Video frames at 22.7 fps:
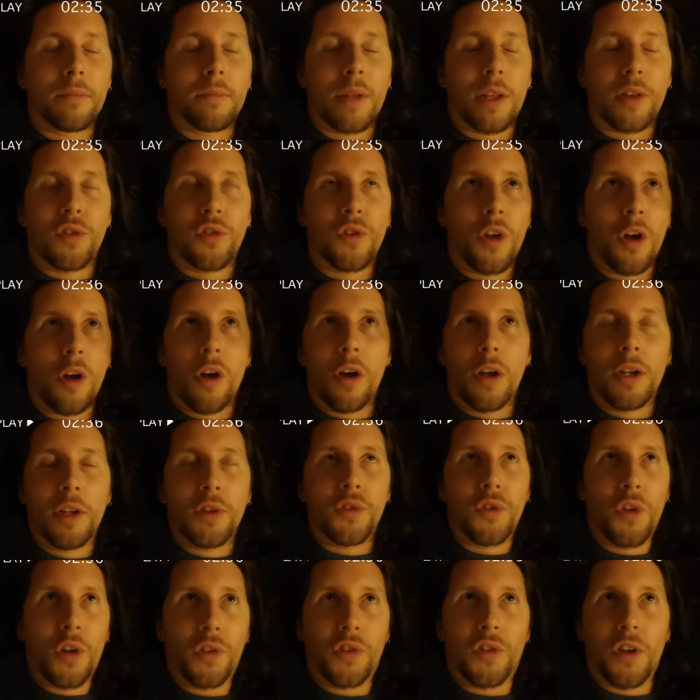It's not on,
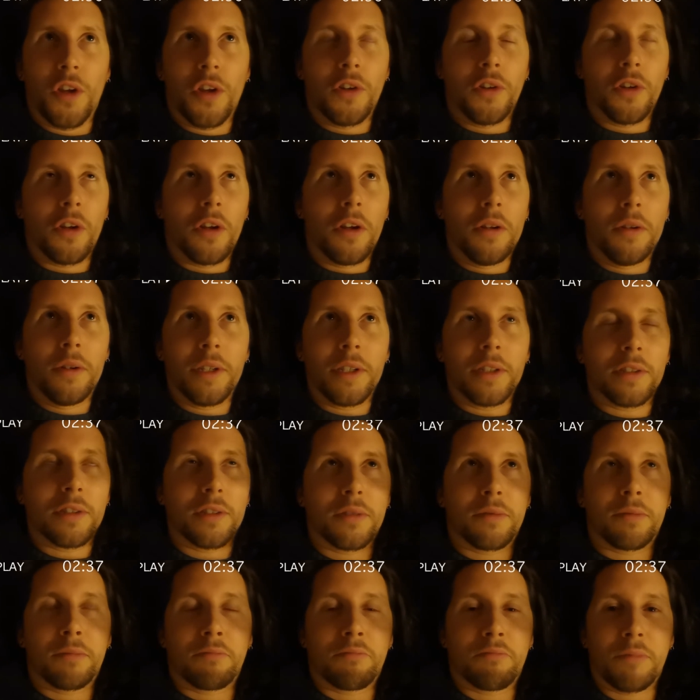it's not turned on,
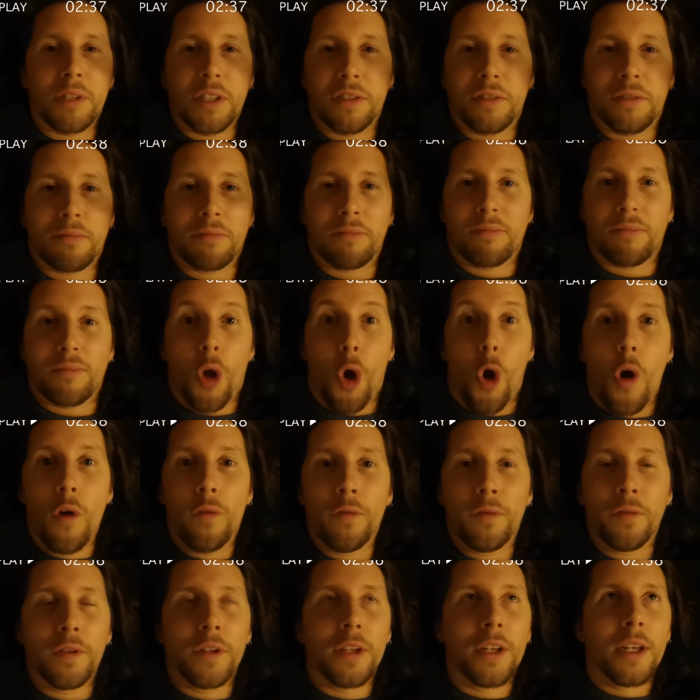it's just
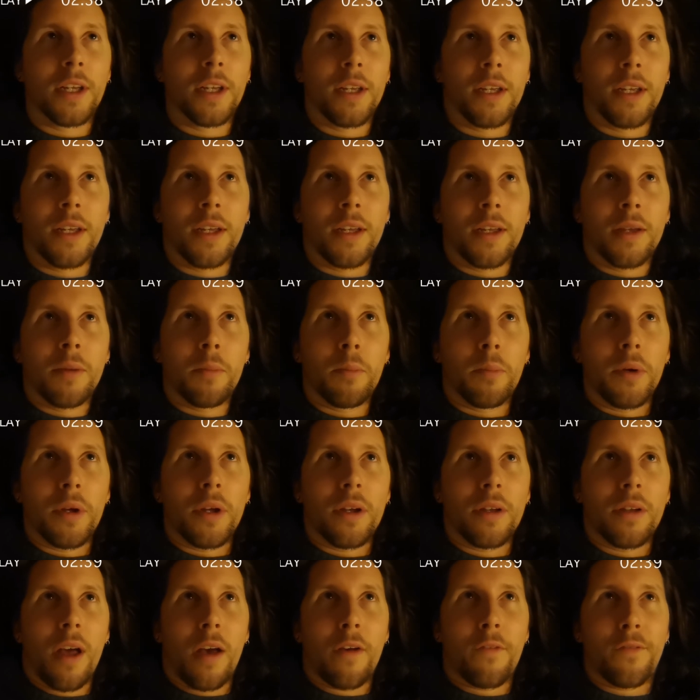off.
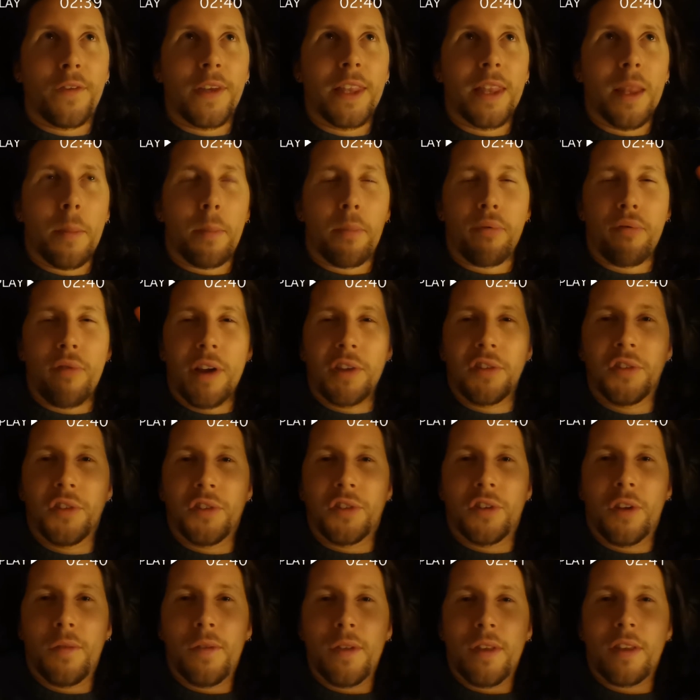But I think the
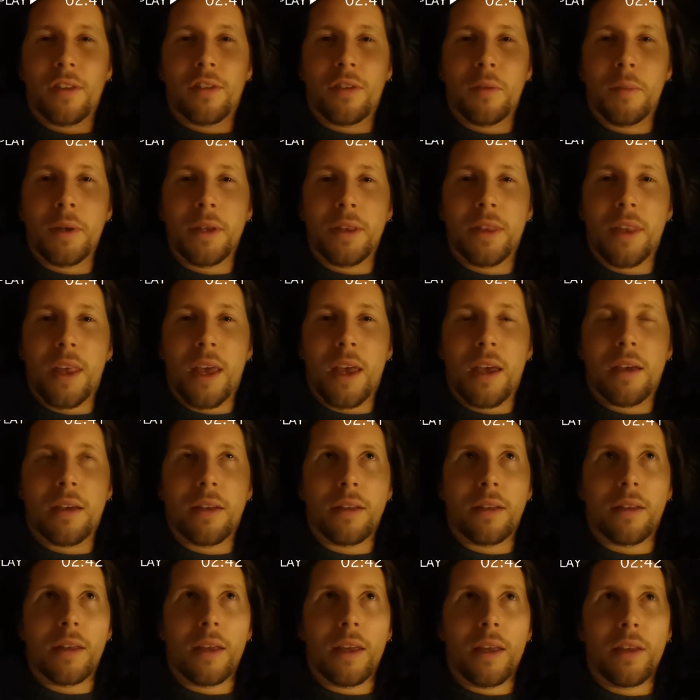presence of it, something there,
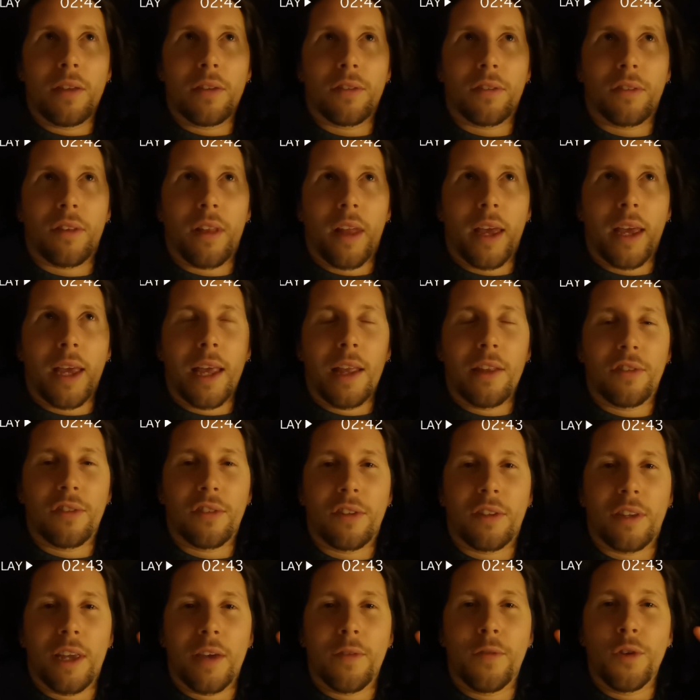is like, it's
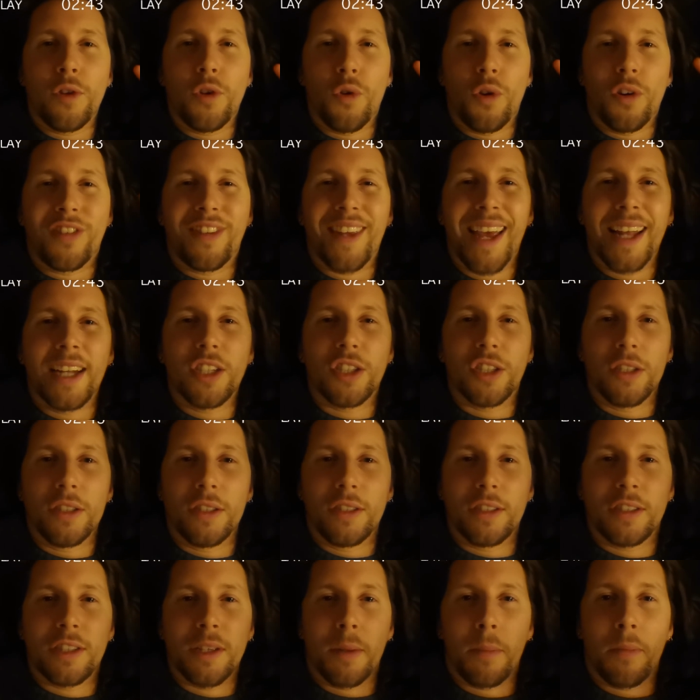giving your attention
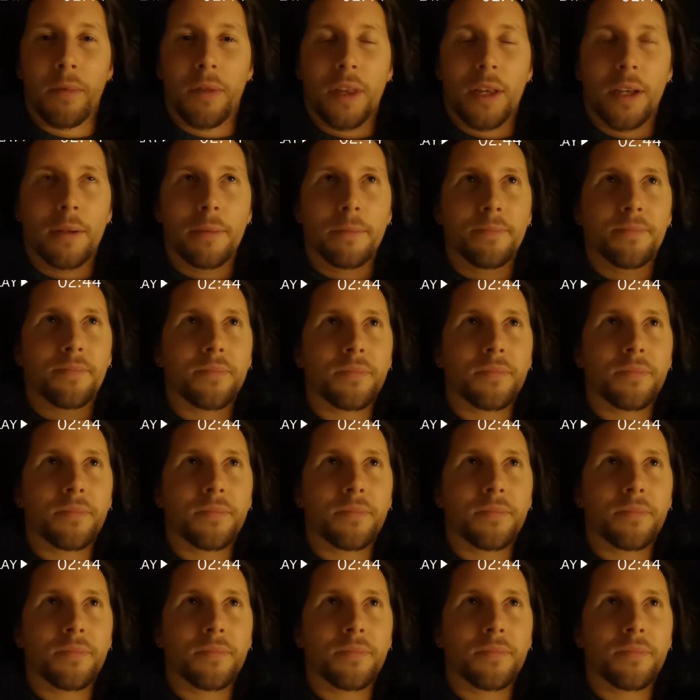to something.